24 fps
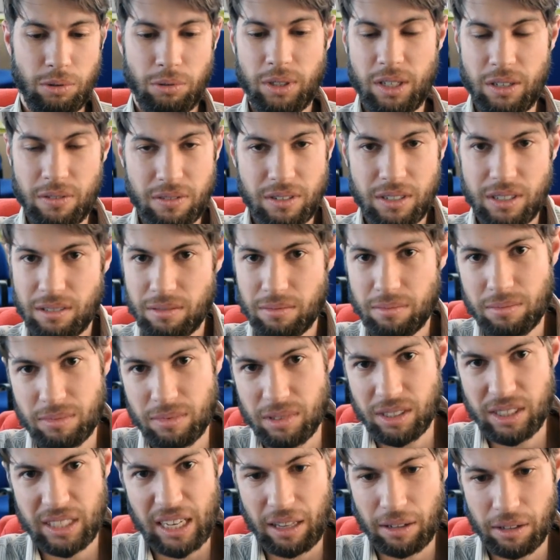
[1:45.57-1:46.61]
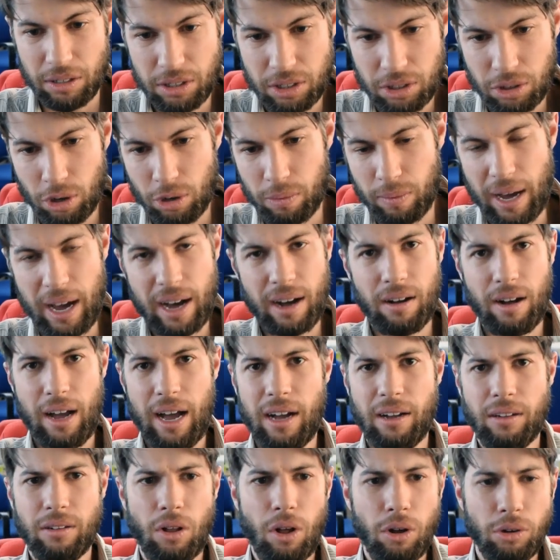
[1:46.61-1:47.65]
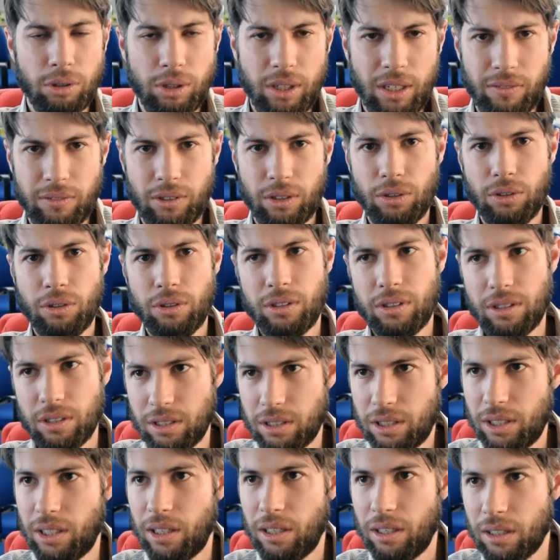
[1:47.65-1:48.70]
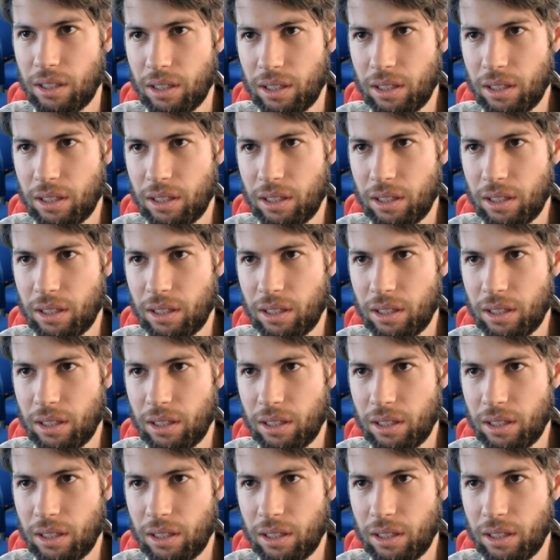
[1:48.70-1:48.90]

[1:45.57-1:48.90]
Given a telescope, how long do you have to look to see